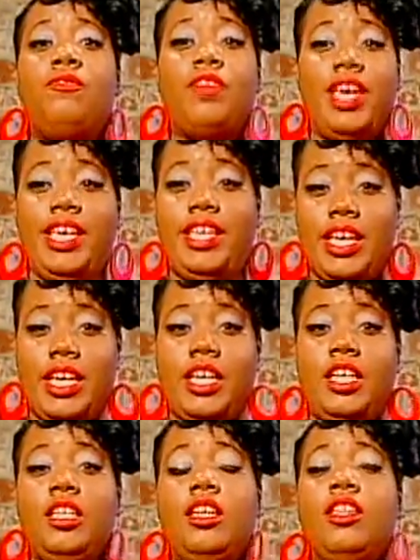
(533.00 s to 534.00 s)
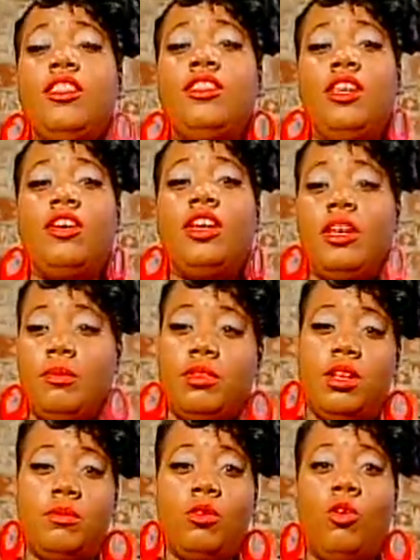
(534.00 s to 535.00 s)
faking their
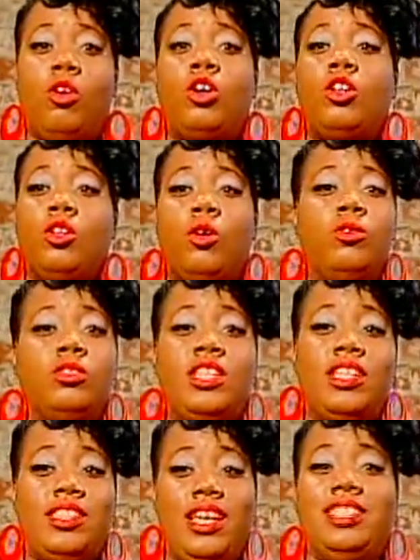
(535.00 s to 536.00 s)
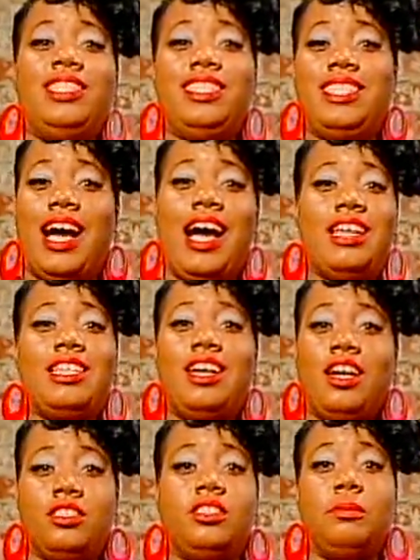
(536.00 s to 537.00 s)
emblem on clothes that they did not
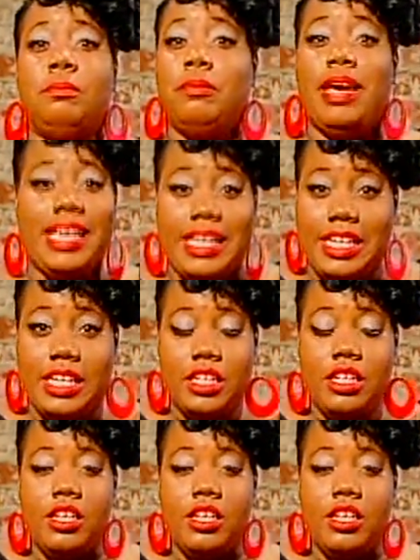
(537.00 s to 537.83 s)
custom make.